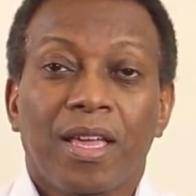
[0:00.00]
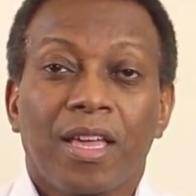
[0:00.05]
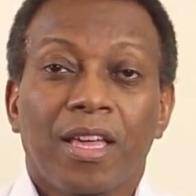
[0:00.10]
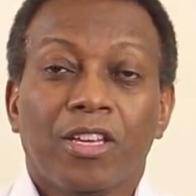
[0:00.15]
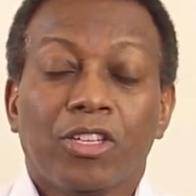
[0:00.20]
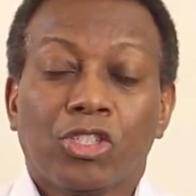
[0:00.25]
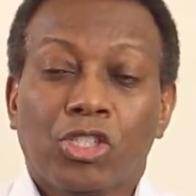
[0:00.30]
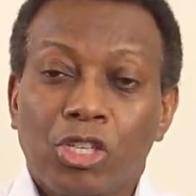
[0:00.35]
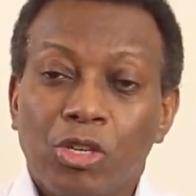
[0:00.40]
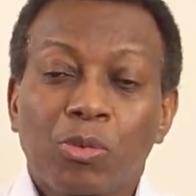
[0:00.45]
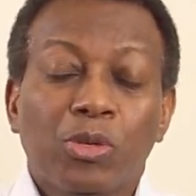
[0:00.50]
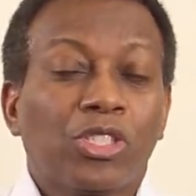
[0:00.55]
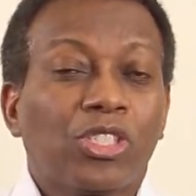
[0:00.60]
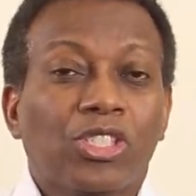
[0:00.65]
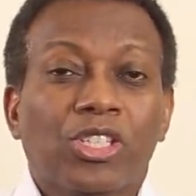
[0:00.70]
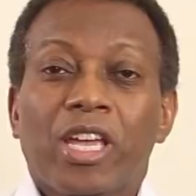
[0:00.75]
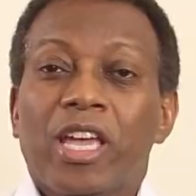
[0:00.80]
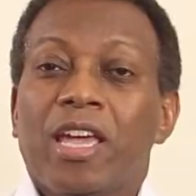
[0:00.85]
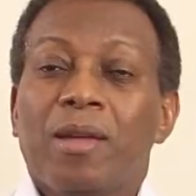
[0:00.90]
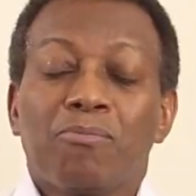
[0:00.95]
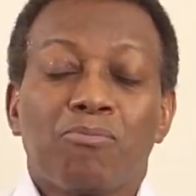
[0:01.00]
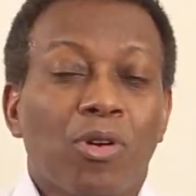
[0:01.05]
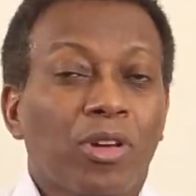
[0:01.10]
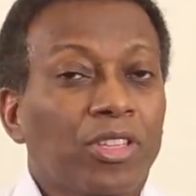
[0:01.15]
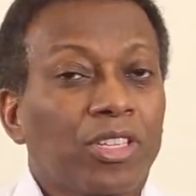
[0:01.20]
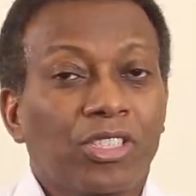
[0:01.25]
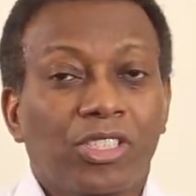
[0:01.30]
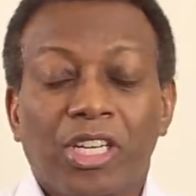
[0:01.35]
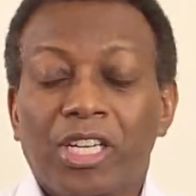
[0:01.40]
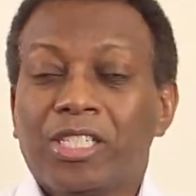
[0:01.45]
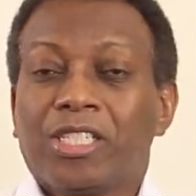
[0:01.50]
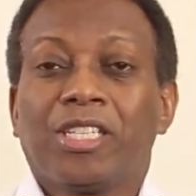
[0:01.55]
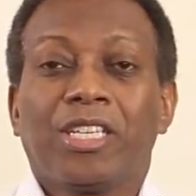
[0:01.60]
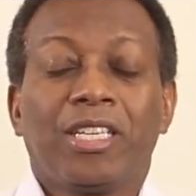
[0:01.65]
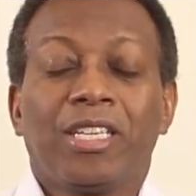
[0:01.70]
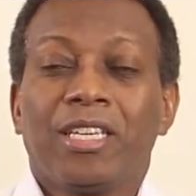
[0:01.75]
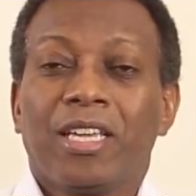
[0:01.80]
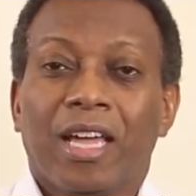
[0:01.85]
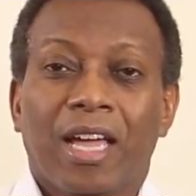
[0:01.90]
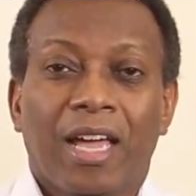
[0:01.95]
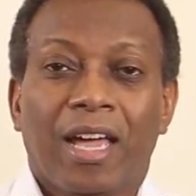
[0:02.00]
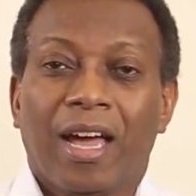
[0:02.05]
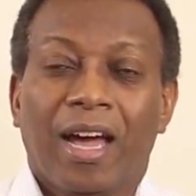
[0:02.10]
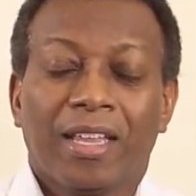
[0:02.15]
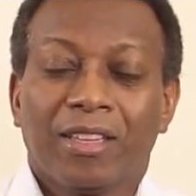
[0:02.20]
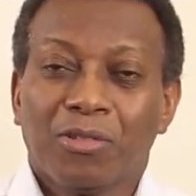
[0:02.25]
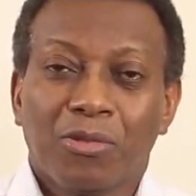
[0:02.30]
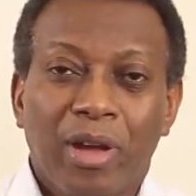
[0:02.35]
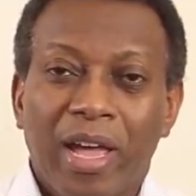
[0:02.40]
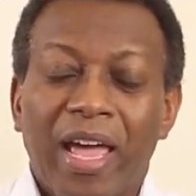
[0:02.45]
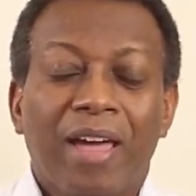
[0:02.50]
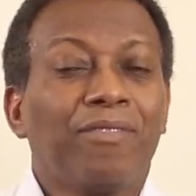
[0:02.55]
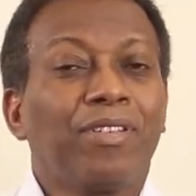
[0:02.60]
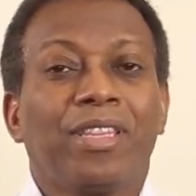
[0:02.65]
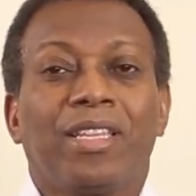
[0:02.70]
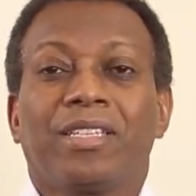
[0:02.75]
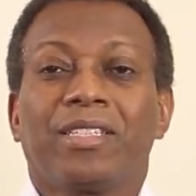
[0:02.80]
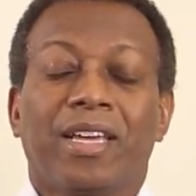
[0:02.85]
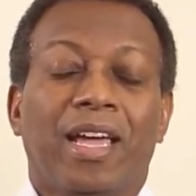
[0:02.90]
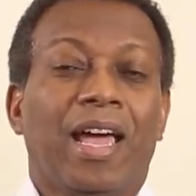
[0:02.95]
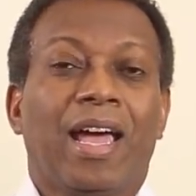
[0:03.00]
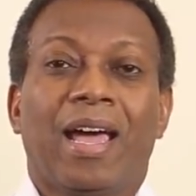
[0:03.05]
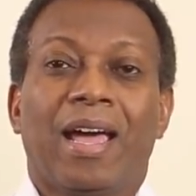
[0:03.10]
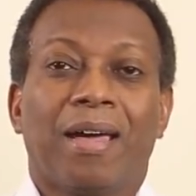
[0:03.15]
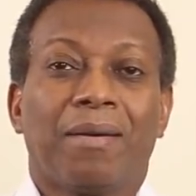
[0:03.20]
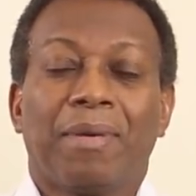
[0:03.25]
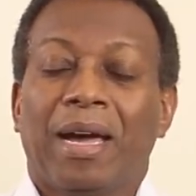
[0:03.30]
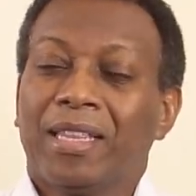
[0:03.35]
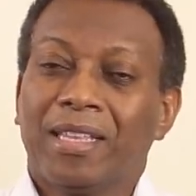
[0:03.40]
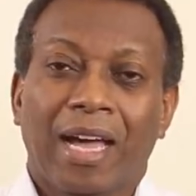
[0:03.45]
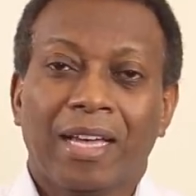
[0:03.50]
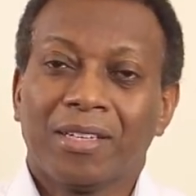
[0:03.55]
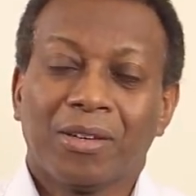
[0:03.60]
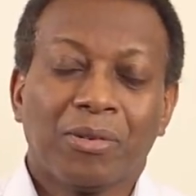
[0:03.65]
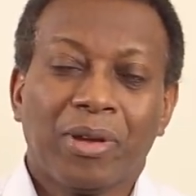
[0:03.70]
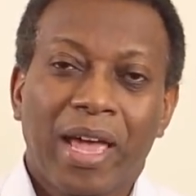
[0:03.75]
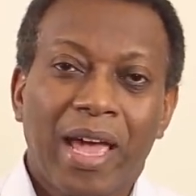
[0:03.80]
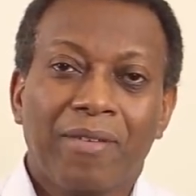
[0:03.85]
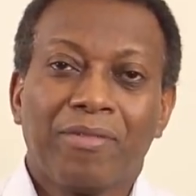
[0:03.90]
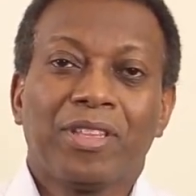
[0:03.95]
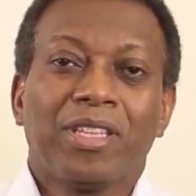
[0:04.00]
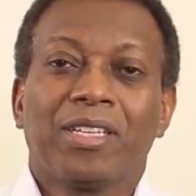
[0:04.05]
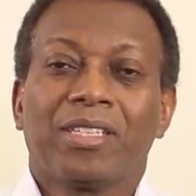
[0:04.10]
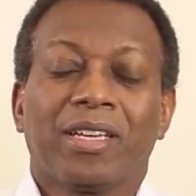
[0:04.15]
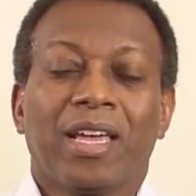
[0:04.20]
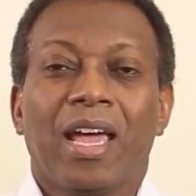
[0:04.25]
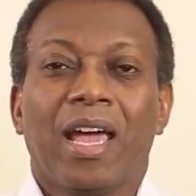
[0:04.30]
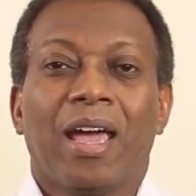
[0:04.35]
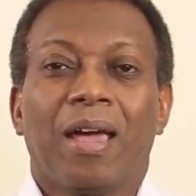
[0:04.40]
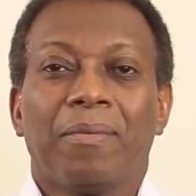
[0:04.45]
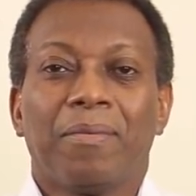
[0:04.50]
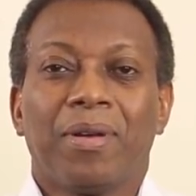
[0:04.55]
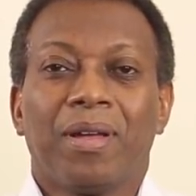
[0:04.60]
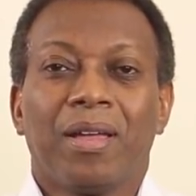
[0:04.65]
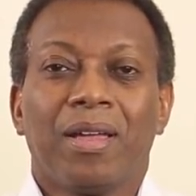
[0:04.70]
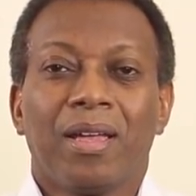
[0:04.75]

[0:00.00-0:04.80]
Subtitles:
She was saying, Brother JT, I don't have any time. I don't have any time.